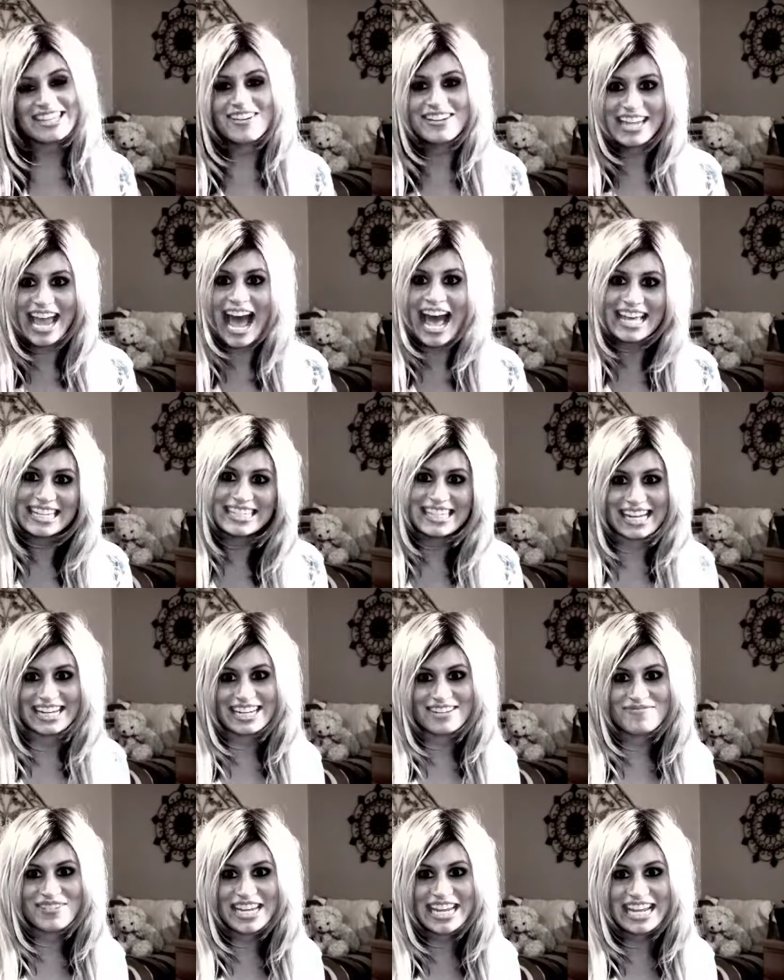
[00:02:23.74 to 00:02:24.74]
so yeah,
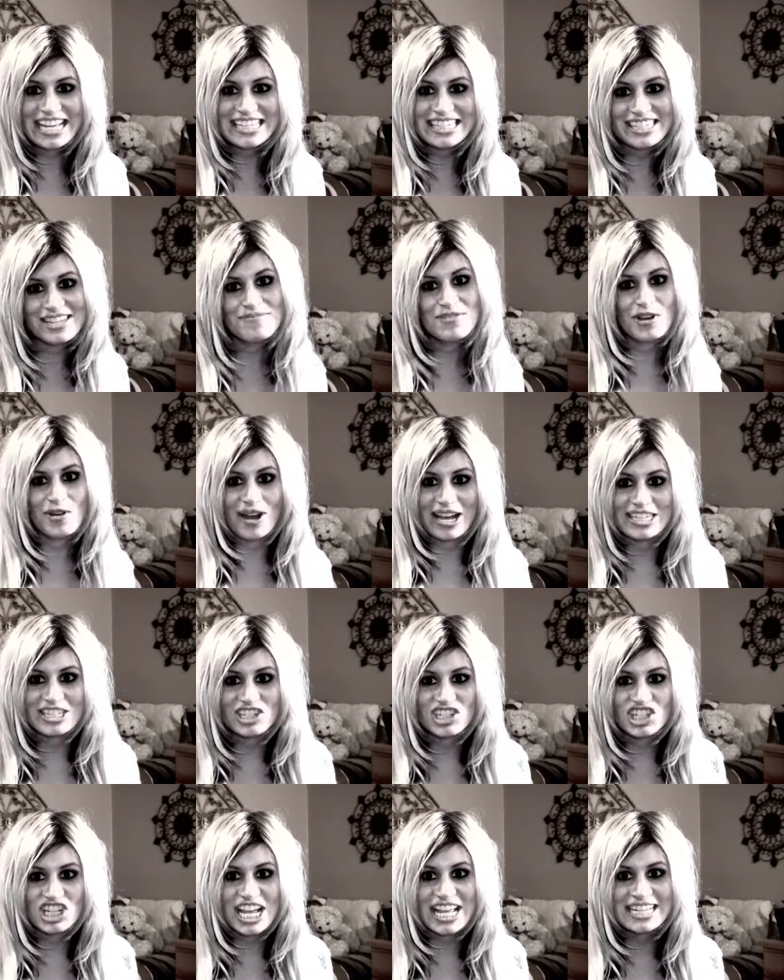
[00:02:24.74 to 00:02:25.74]
sending me in some
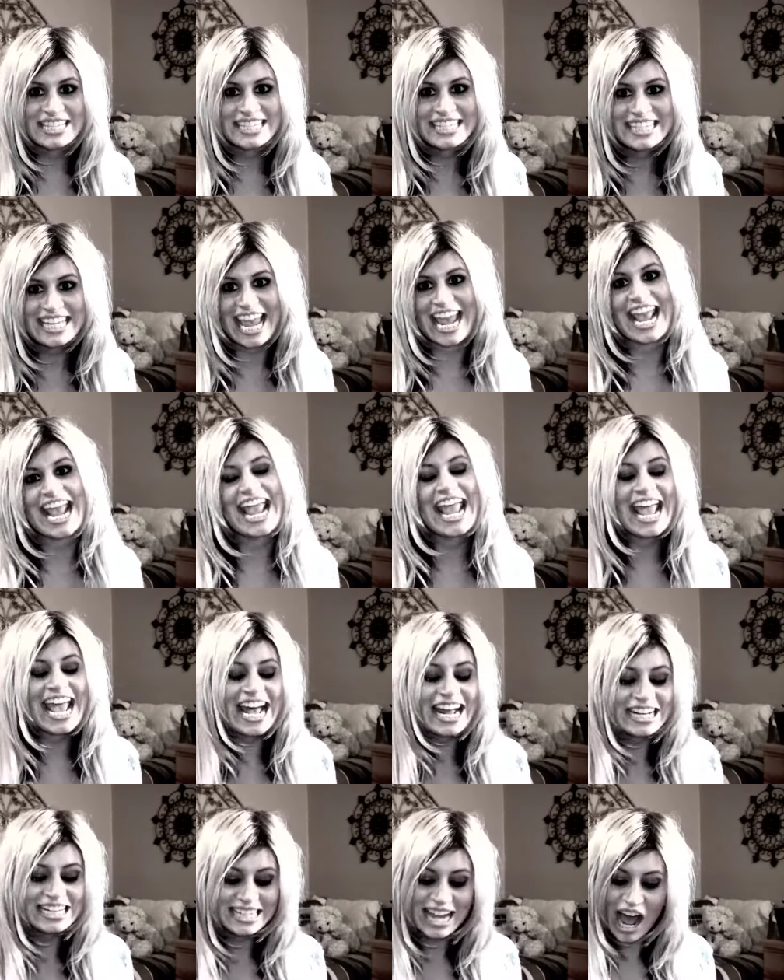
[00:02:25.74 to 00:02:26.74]
questions
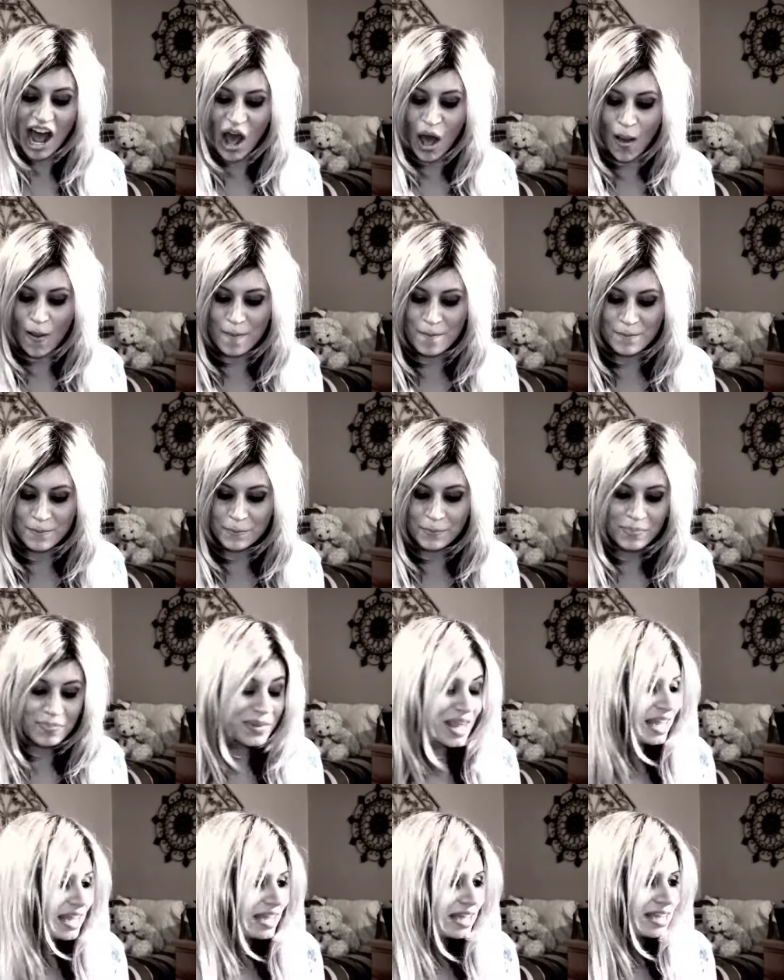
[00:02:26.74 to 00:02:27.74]
and um,
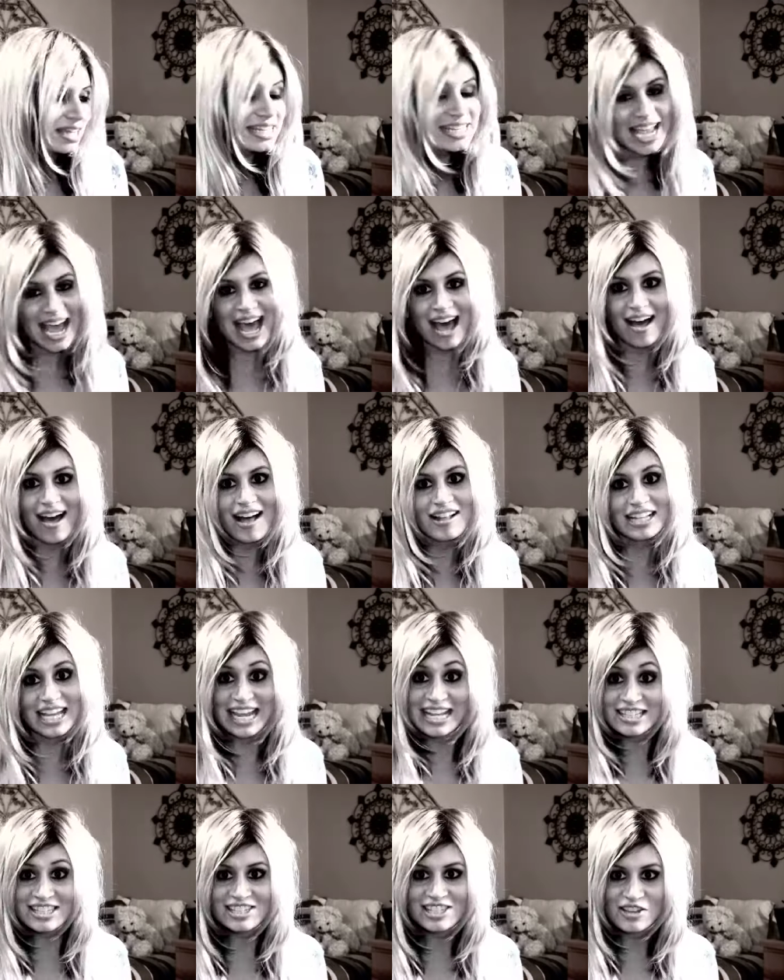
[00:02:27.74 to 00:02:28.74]
yeah,
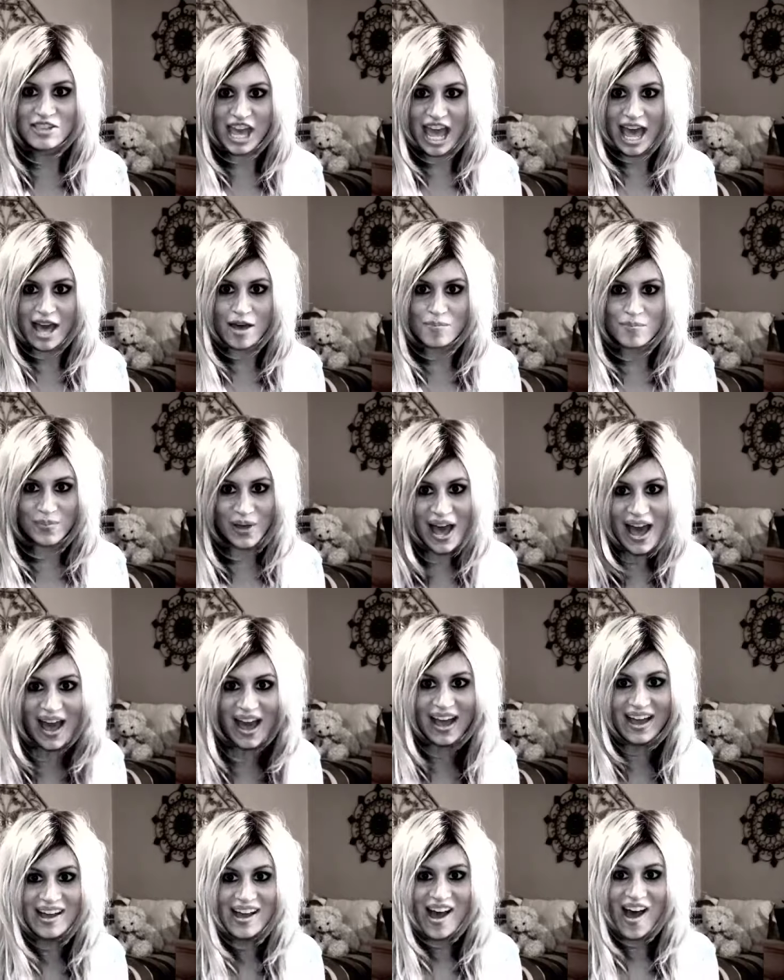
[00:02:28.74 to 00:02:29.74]
I'll answer them.
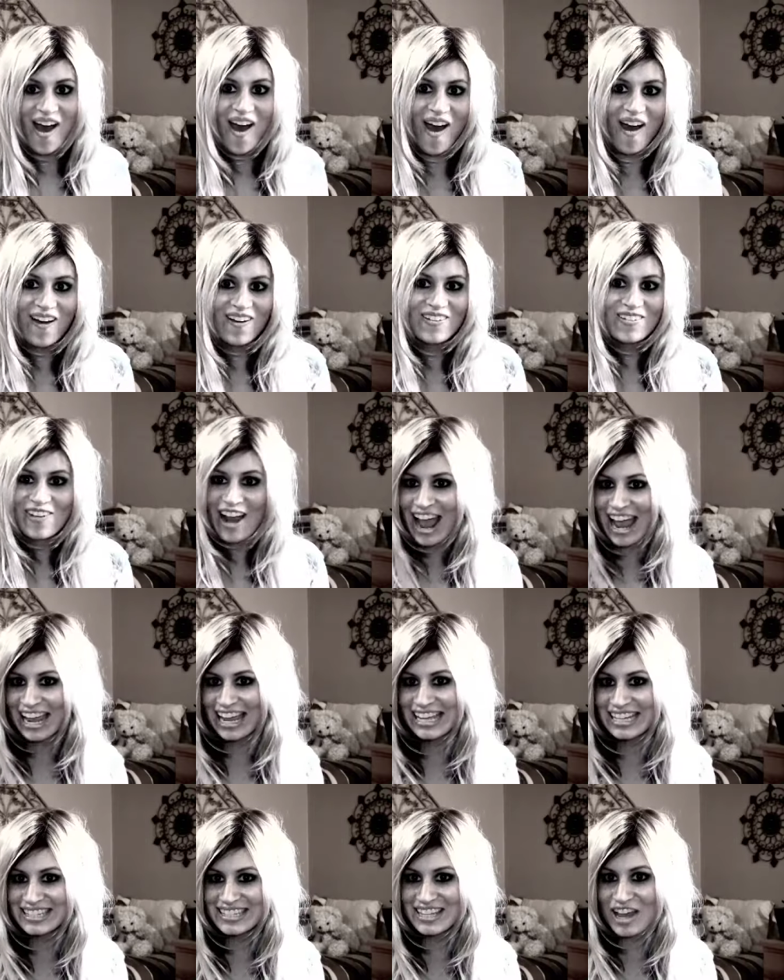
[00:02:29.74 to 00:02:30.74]
All
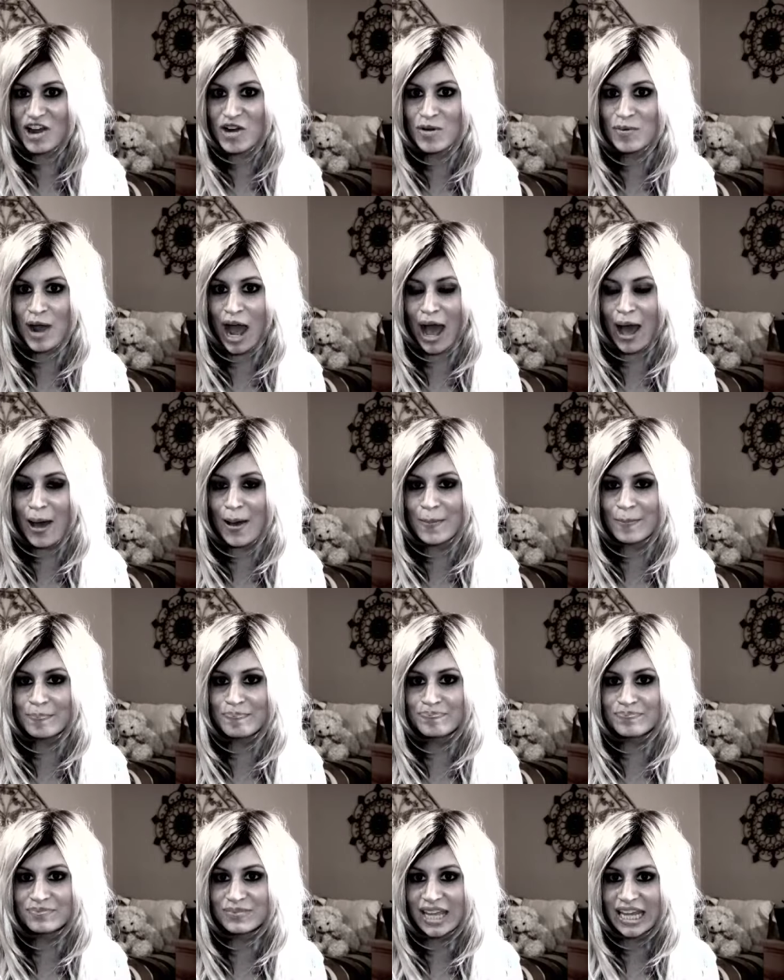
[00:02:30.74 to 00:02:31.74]
right, so
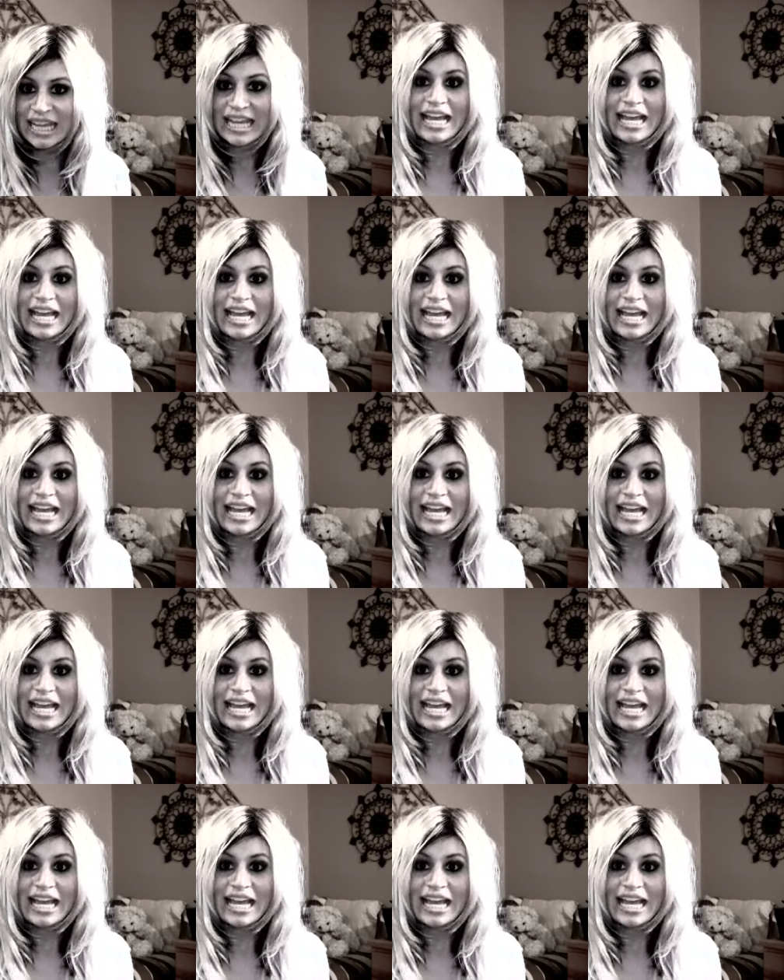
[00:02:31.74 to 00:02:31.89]
um,